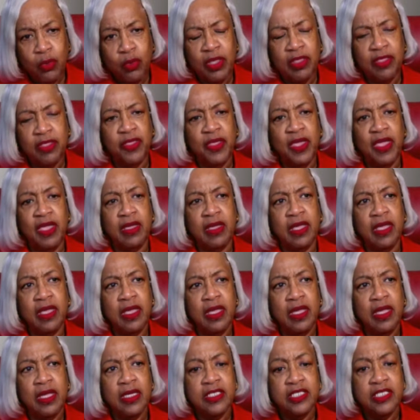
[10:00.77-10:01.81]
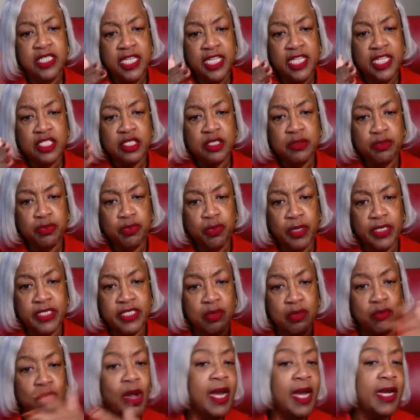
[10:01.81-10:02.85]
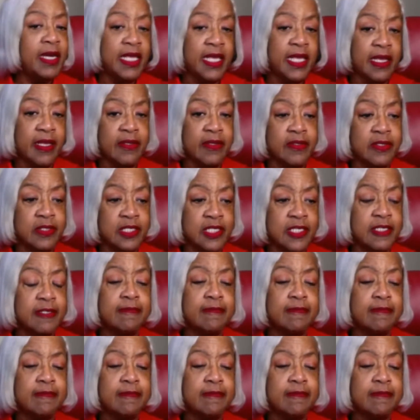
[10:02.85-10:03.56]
we think teach, preach, and write is.